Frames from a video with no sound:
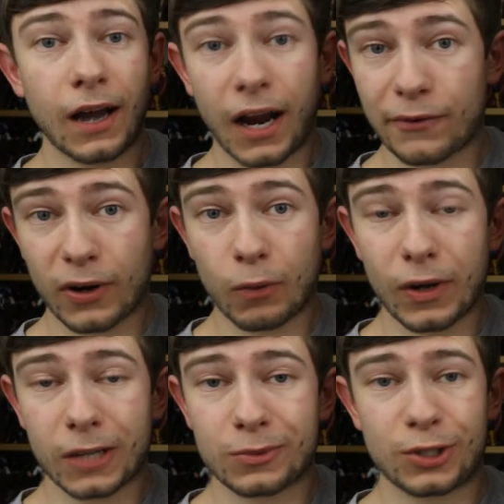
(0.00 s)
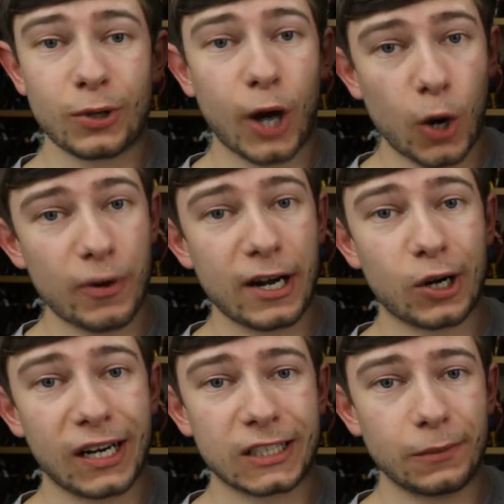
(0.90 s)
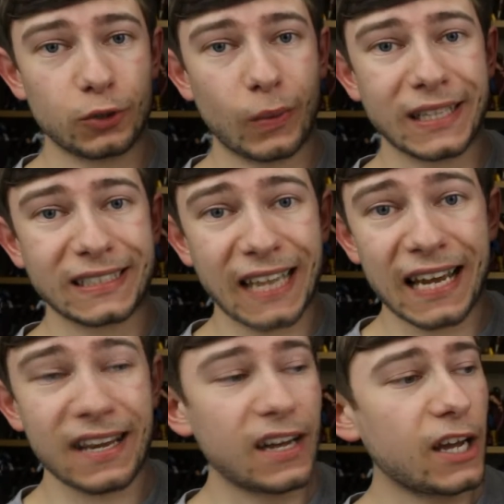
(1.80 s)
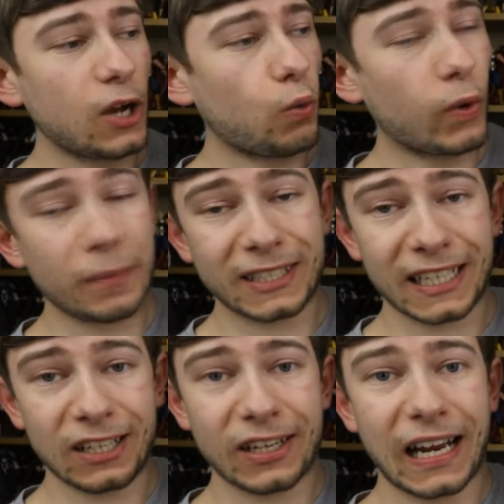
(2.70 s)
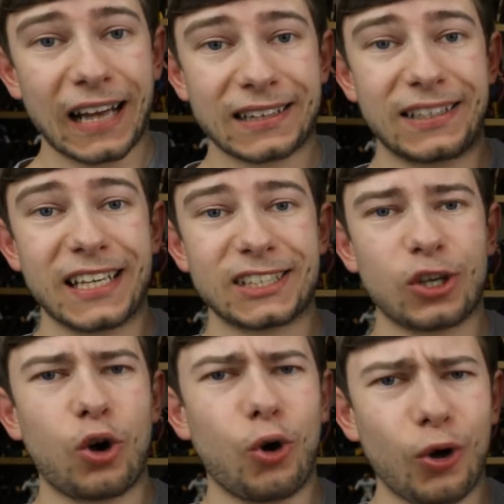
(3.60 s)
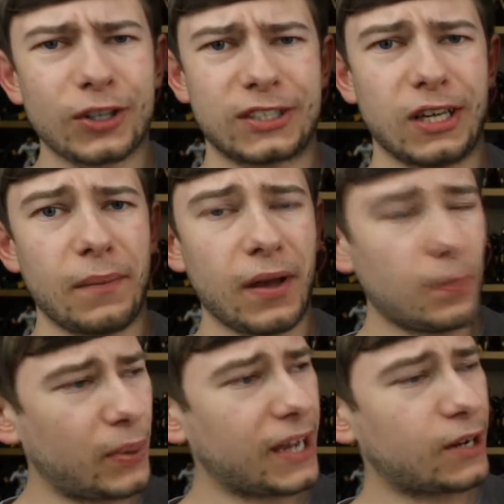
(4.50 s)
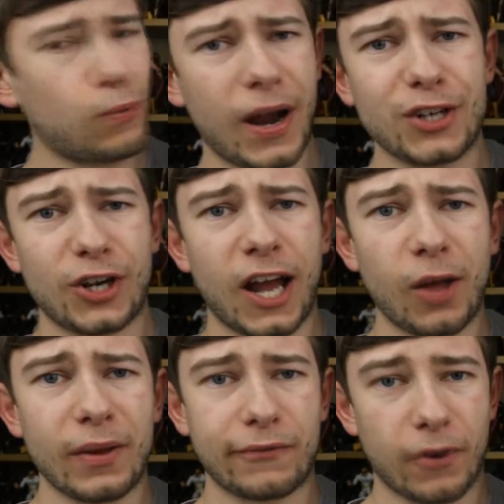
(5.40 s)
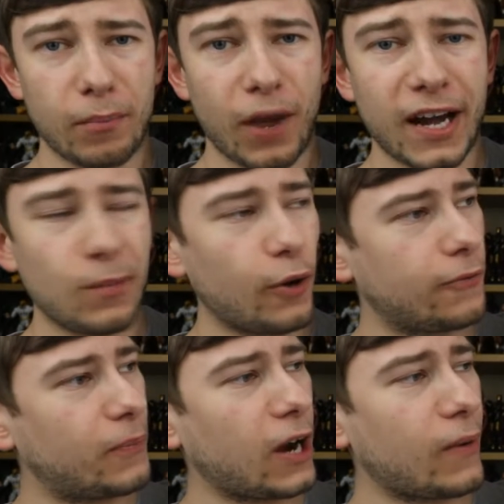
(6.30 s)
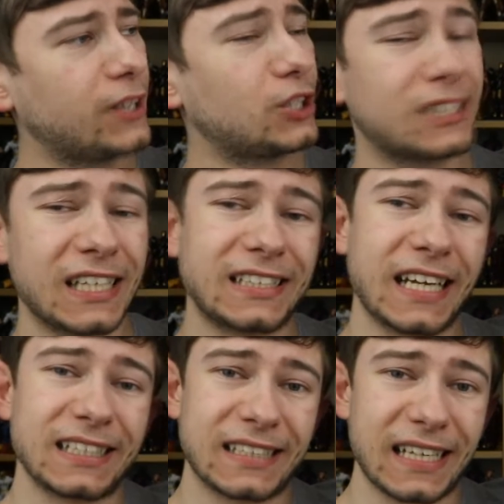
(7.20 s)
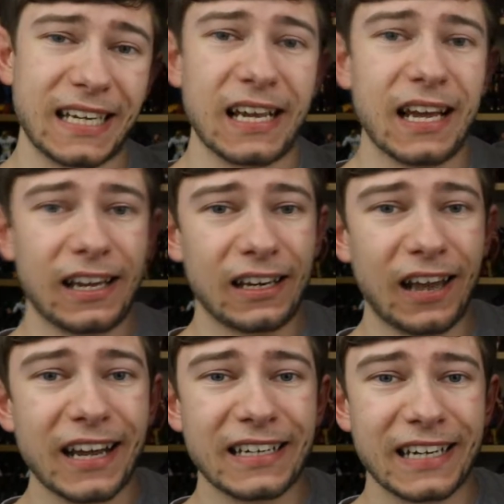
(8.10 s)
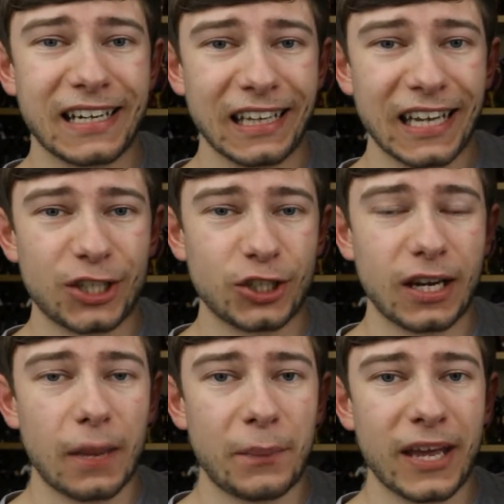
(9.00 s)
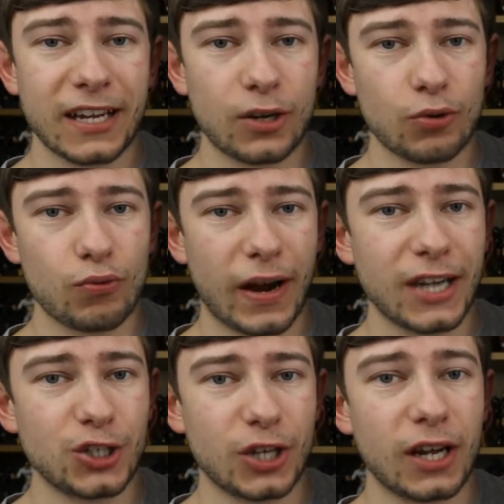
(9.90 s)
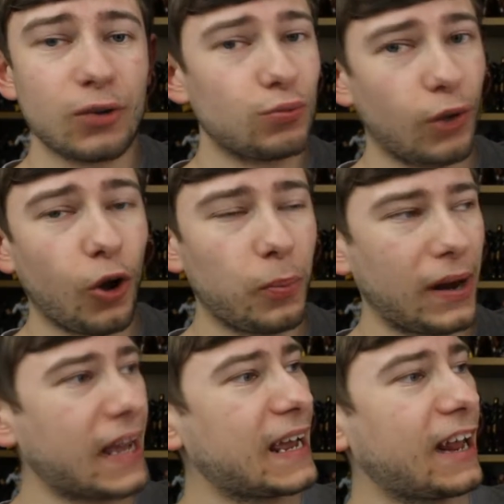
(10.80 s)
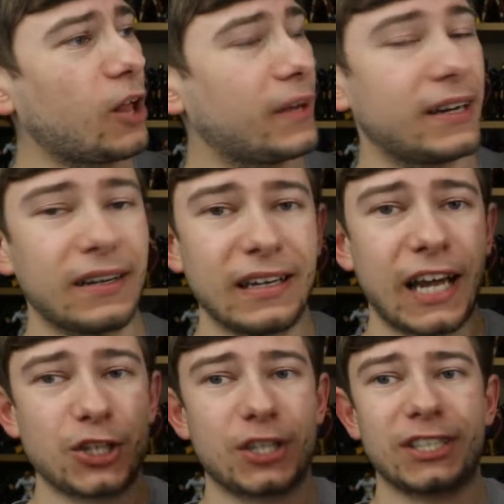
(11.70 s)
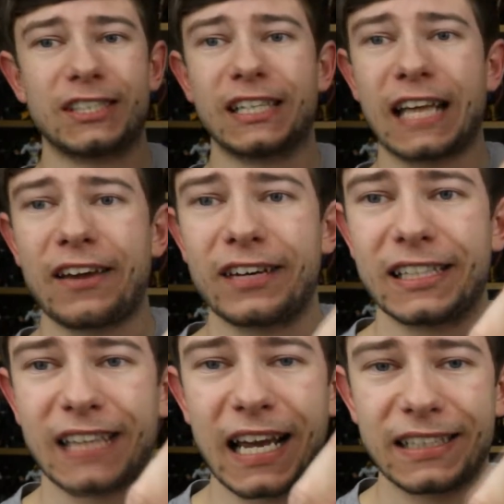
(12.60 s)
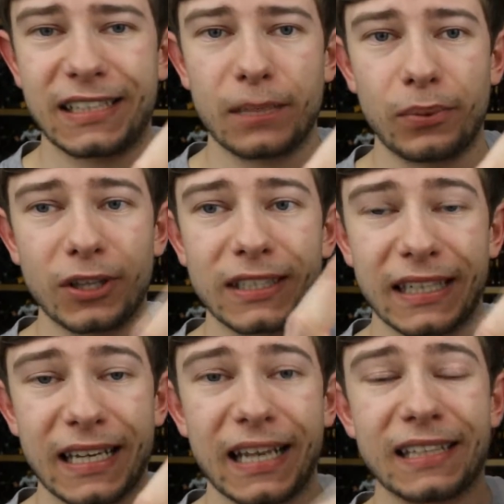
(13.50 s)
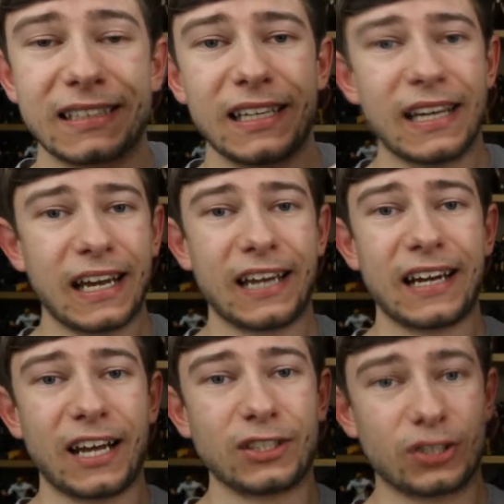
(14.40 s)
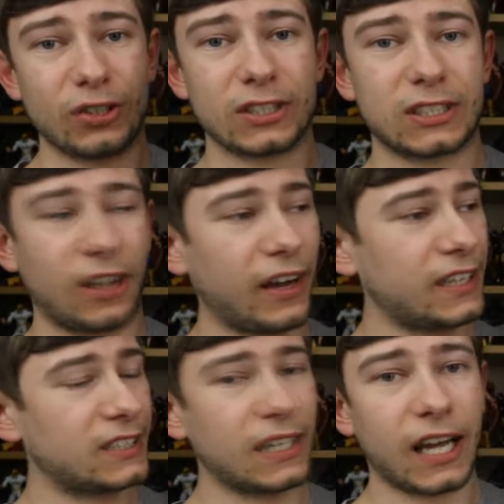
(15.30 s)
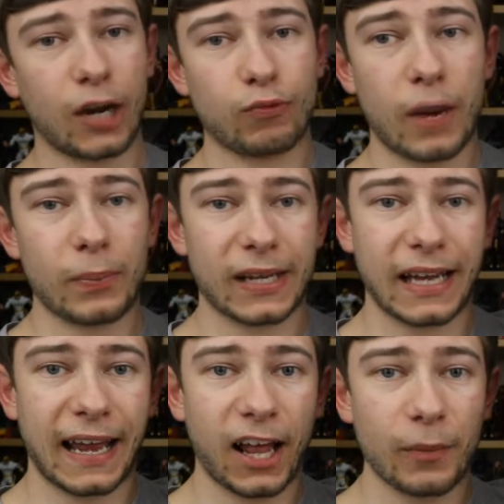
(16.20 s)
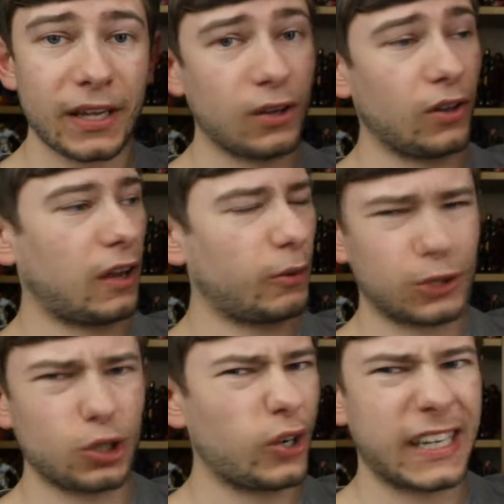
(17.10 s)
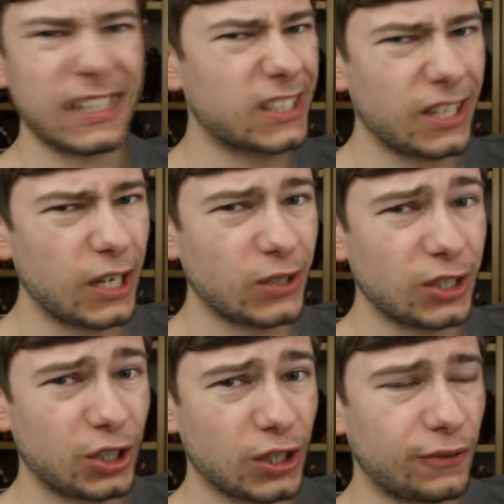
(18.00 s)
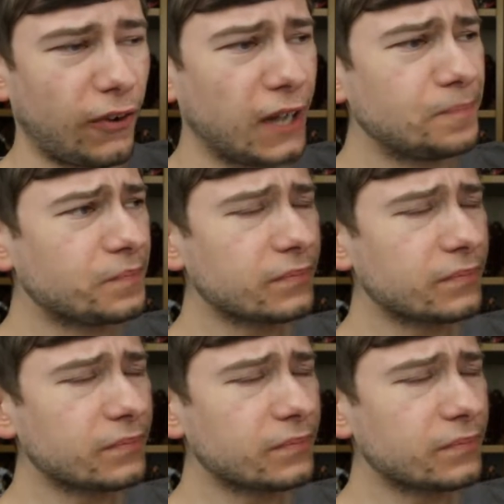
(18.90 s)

Hi everyone and welcome to Homerino Collectibles, where today we're going to be taking a look at this awesome pink ranger helmet from Mighty Morphin Power Rangers. This is the Lightning Collection Pink Ranger Roleplay Helmet. As you can see there, it is 18+. It is an adult size replica helmet, although I'm sure kids can use it just fine.